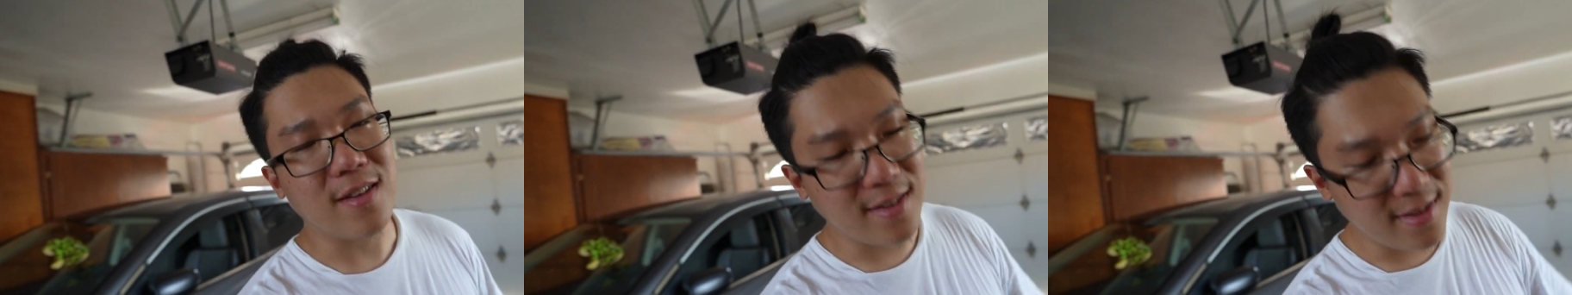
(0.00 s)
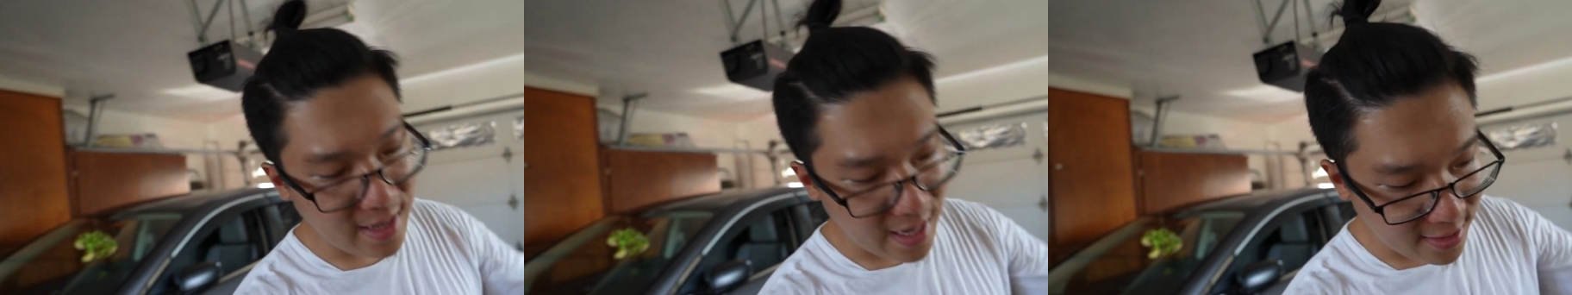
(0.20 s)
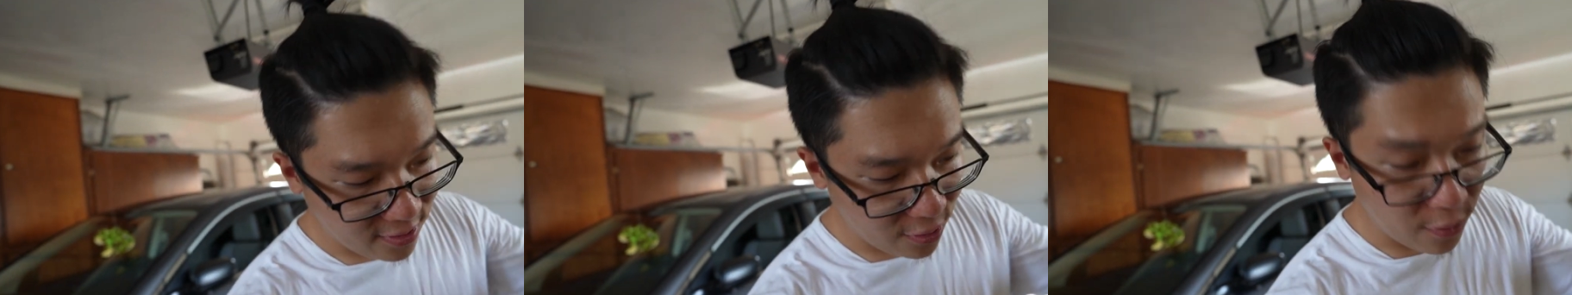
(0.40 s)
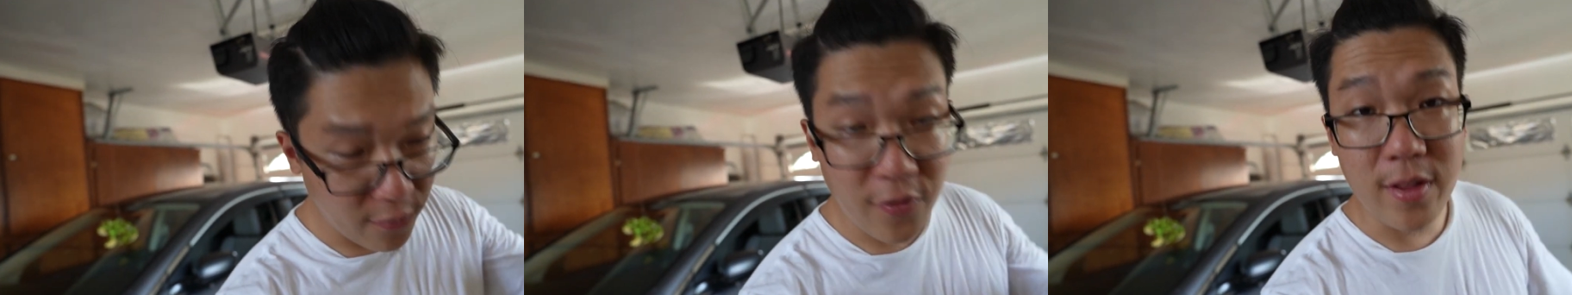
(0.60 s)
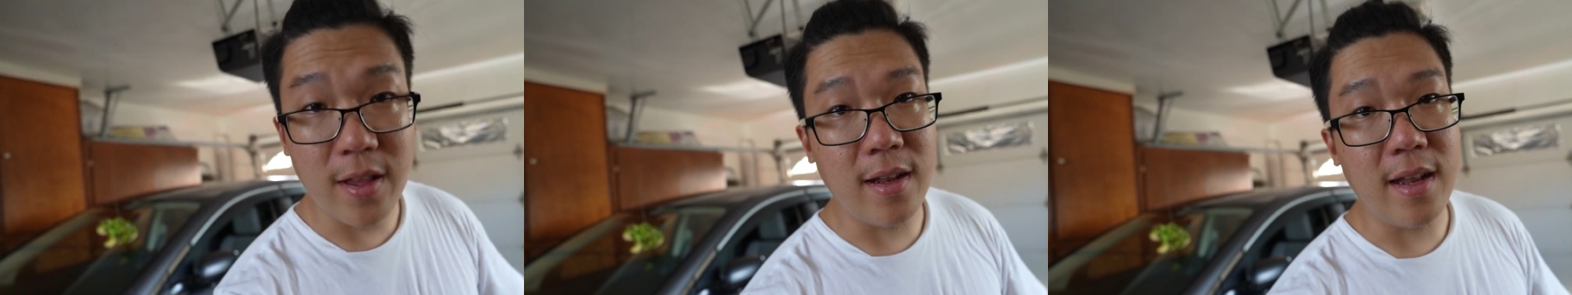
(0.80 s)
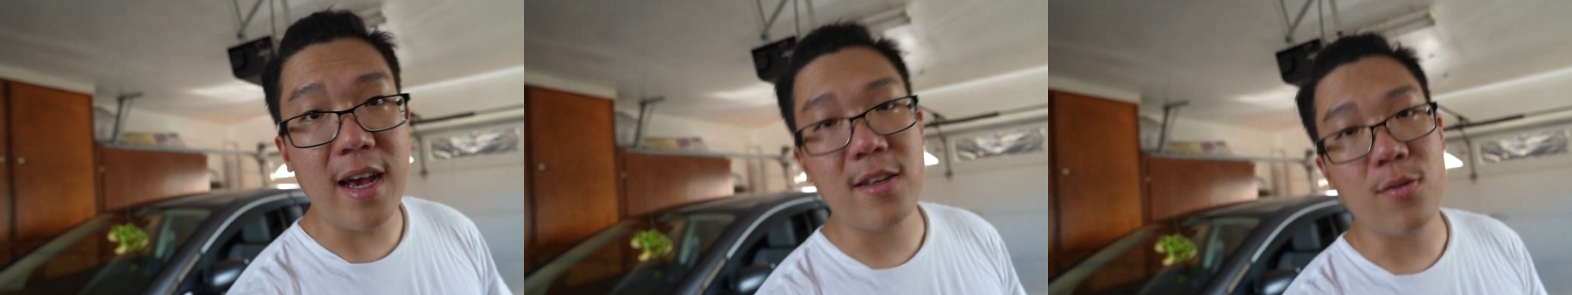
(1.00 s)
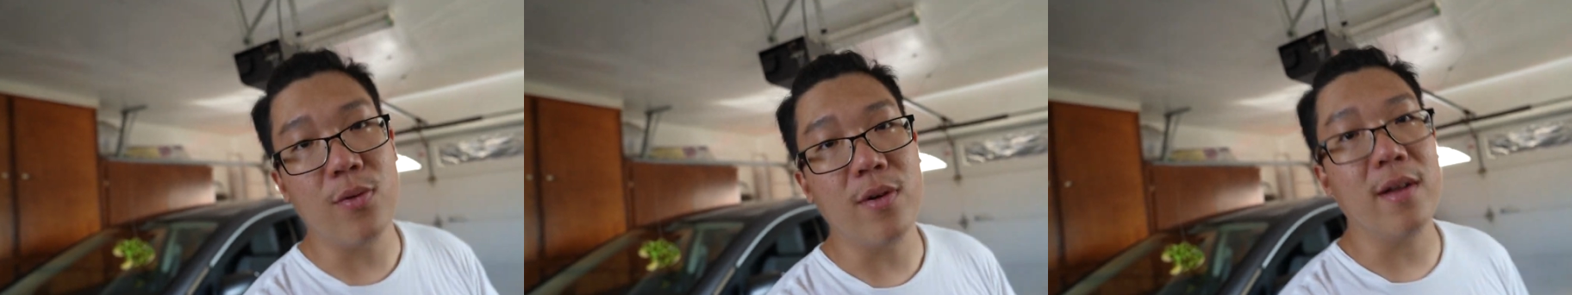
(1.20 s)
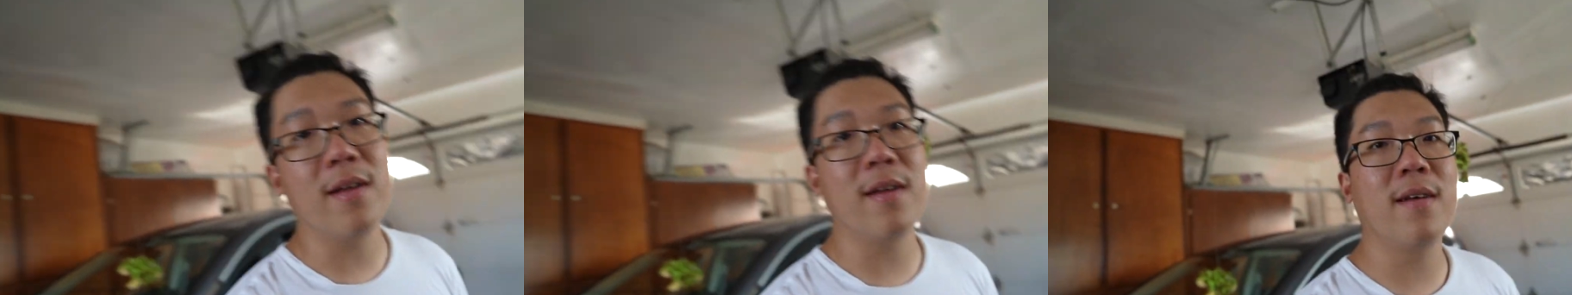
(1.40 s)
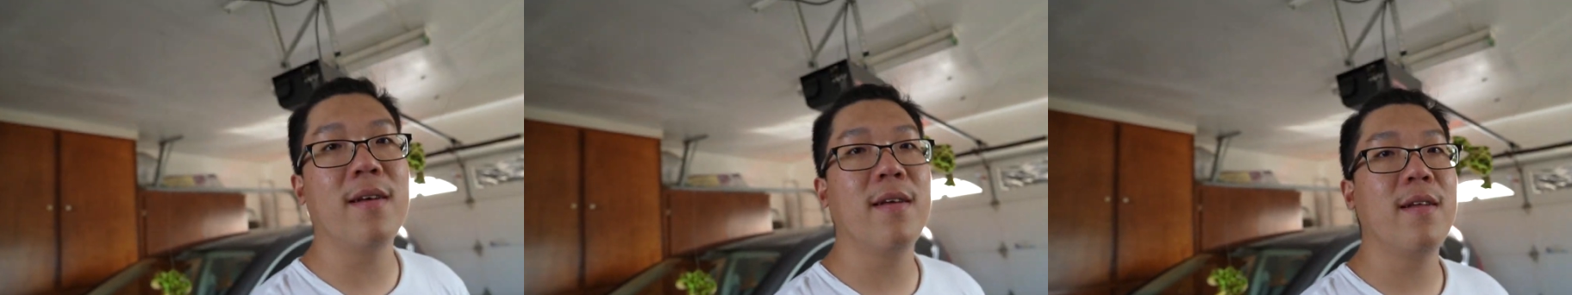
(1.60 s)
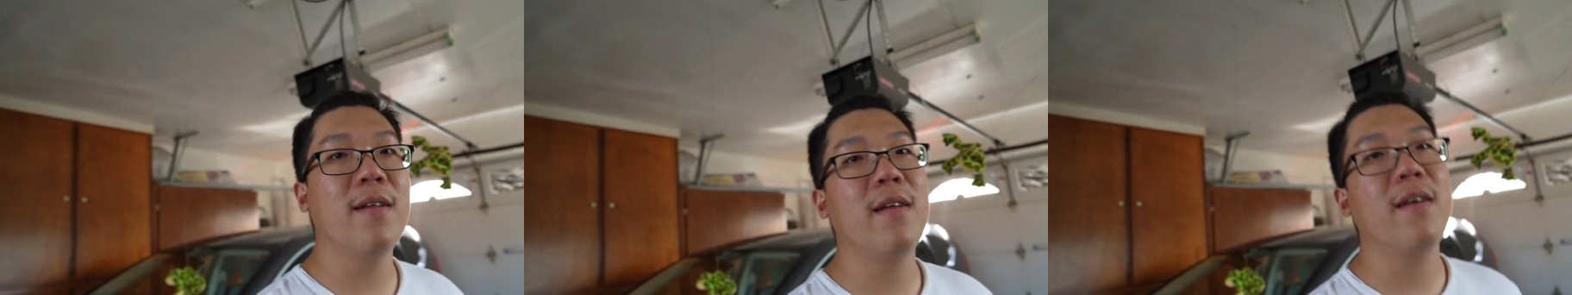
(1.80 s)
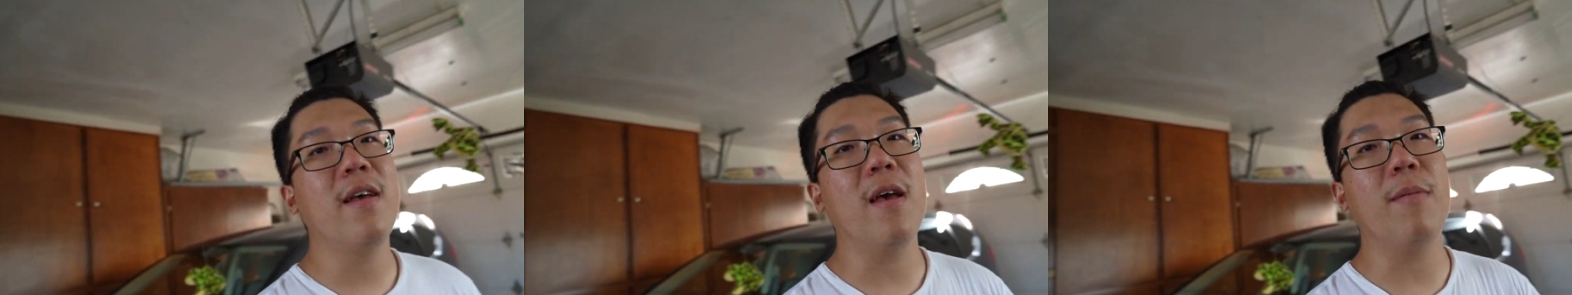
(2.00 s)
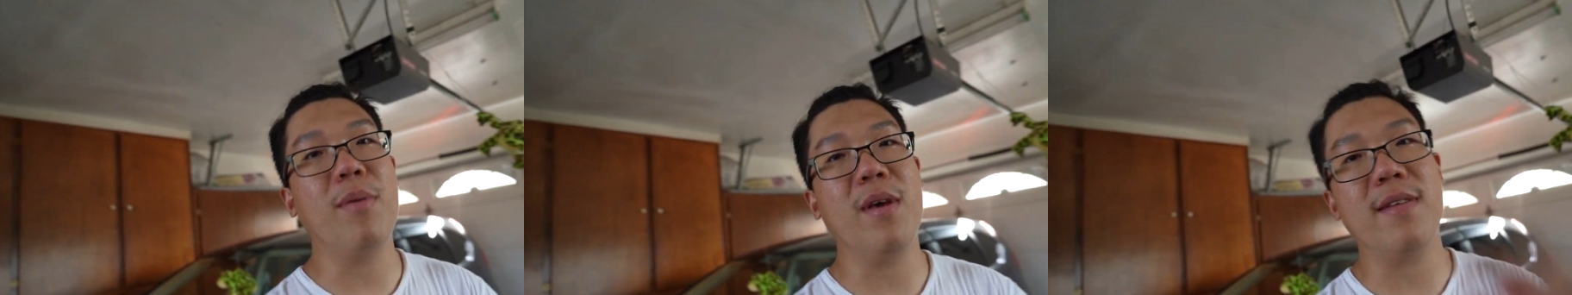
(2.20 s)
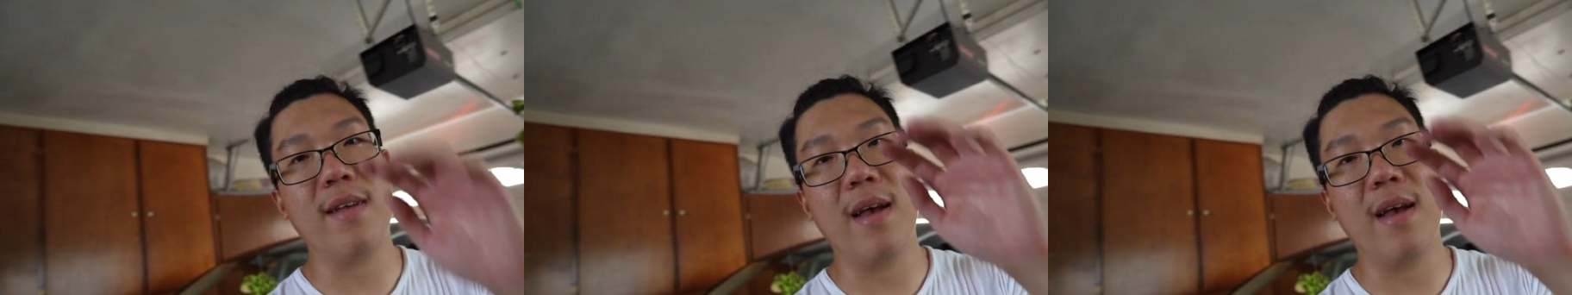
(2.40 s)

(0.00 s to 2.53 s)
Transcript: Stay tuned for the next one, and peace,